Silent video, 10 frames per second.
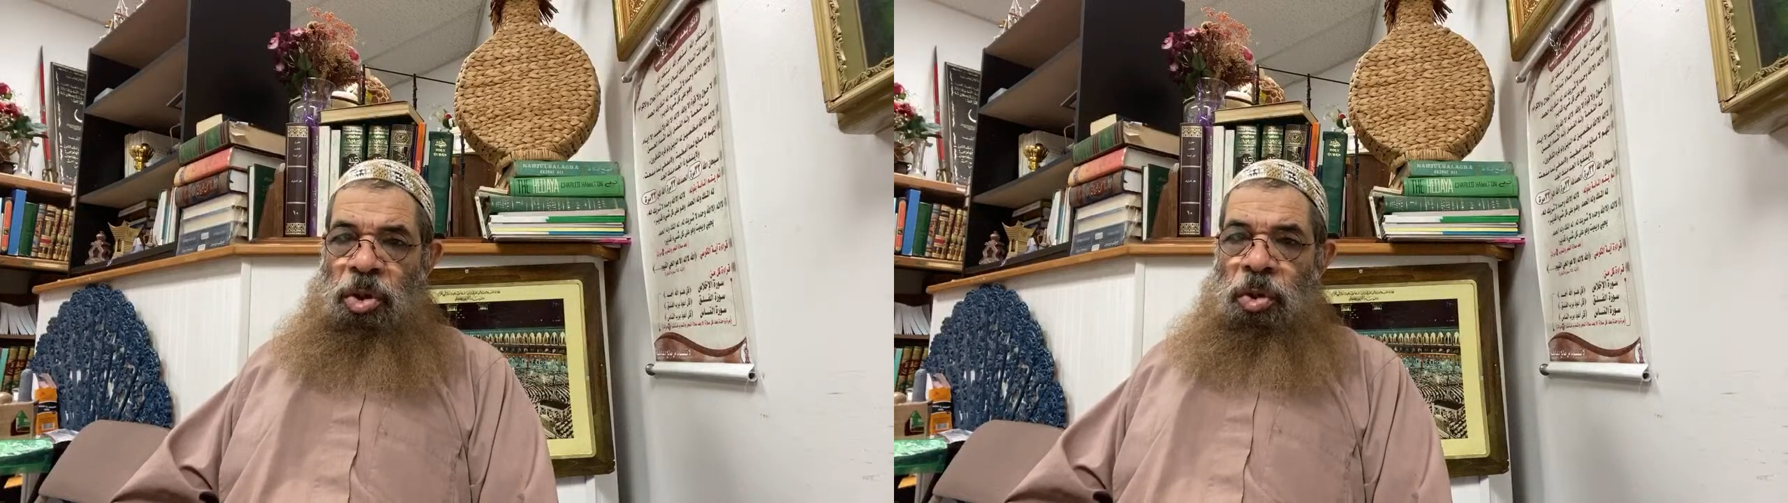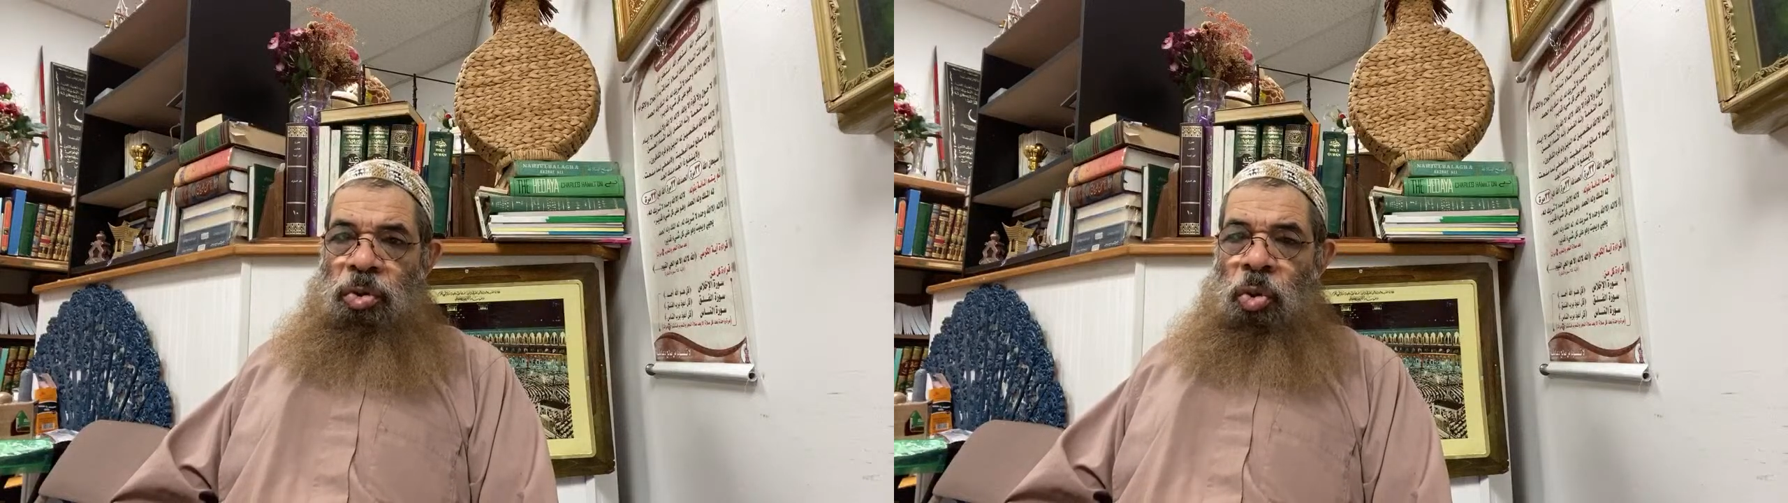
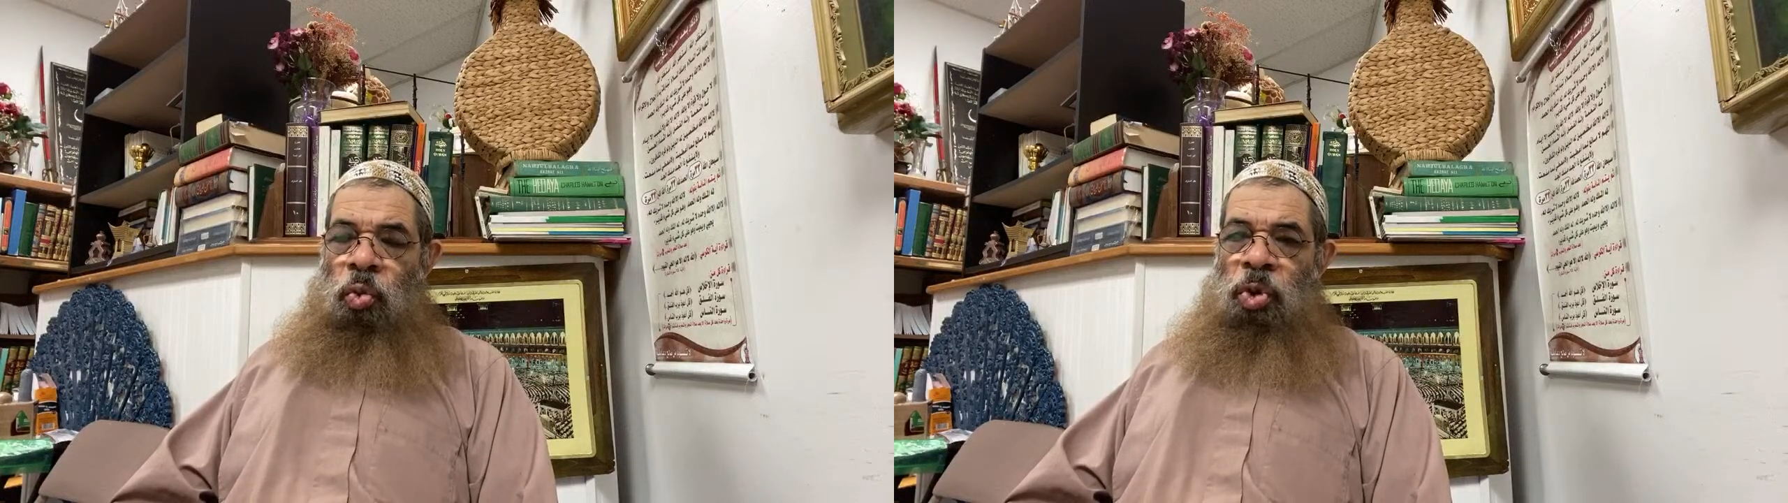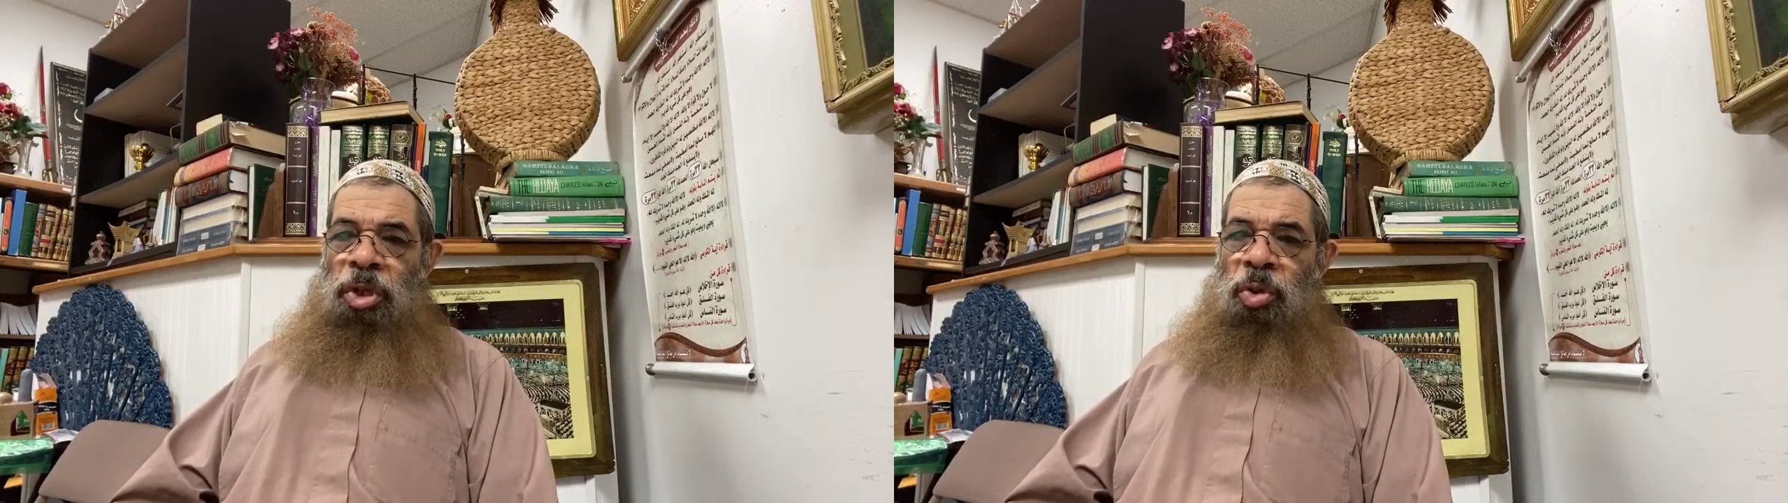So
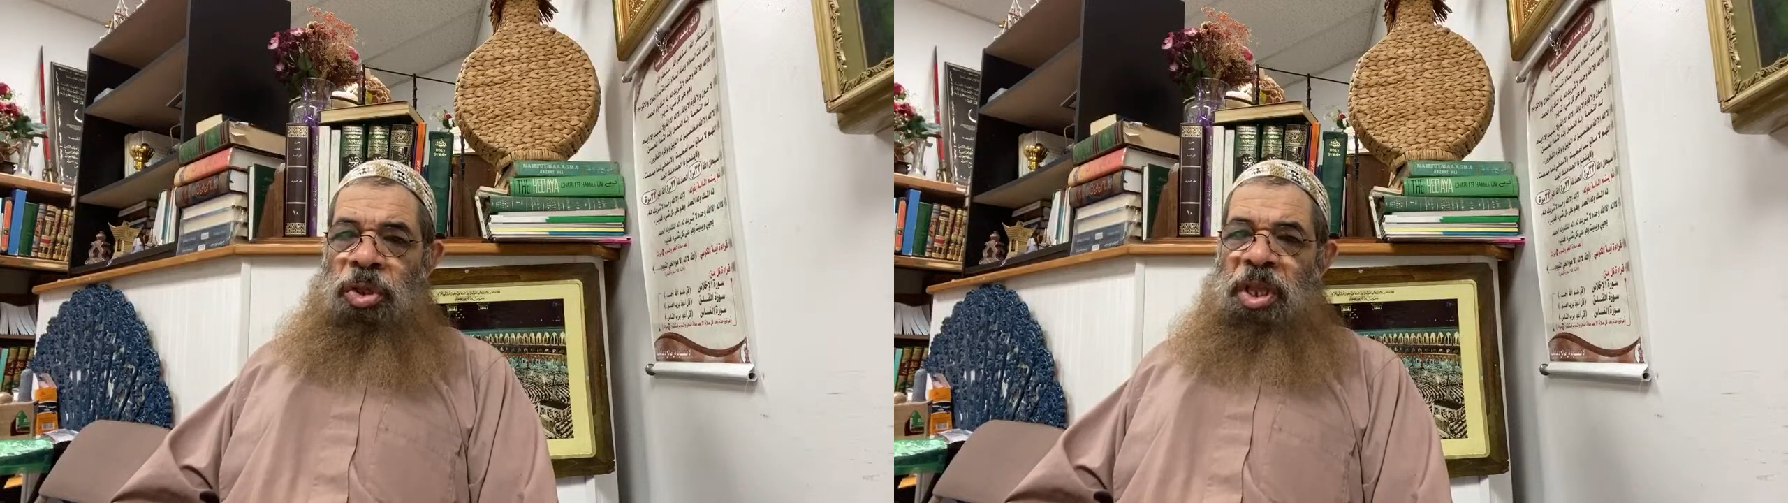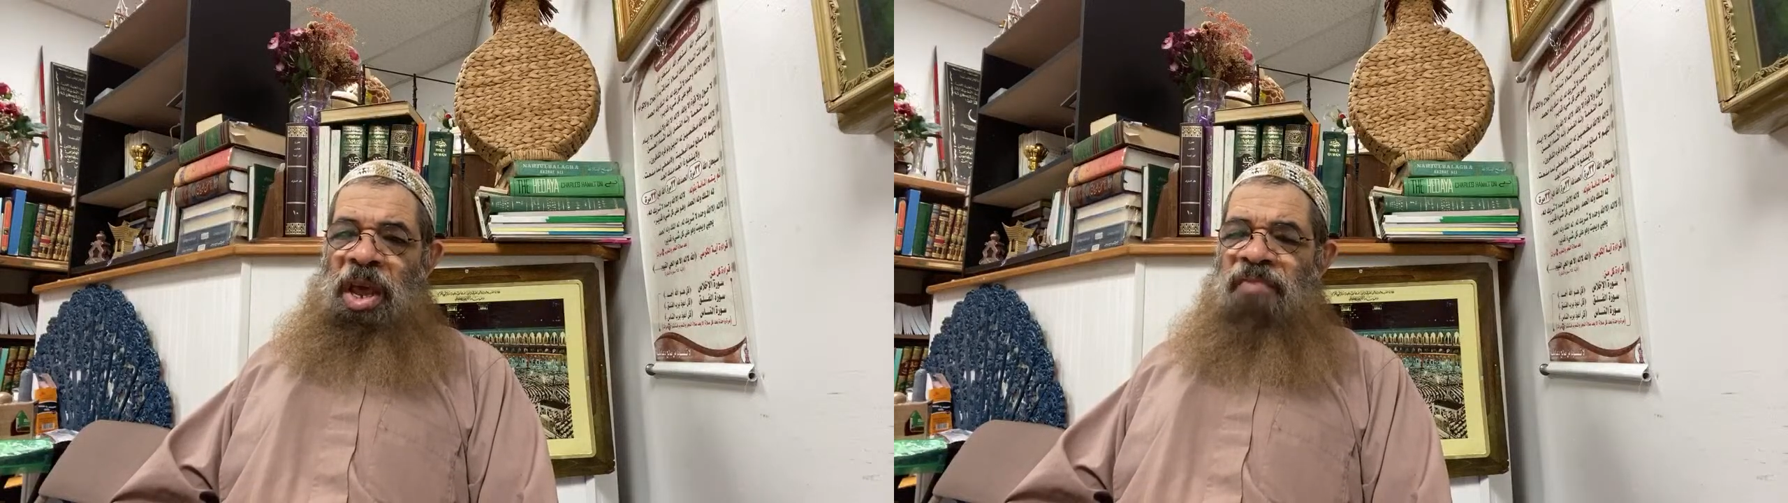we
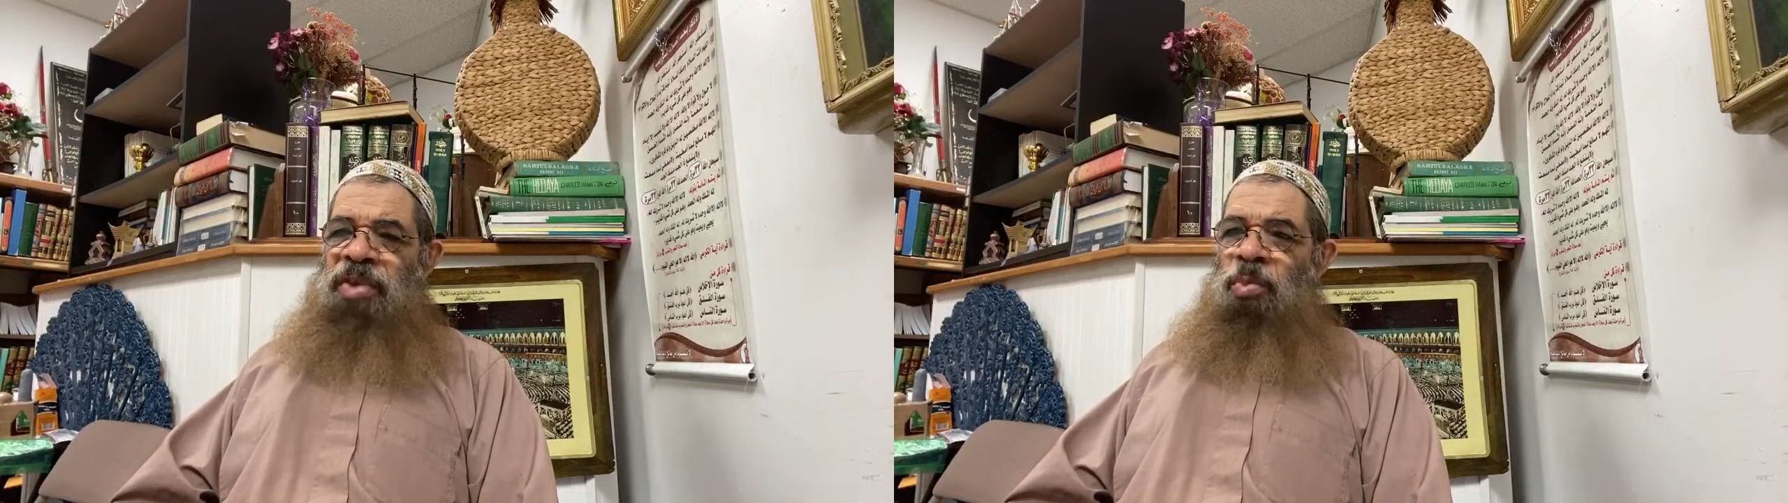don't have the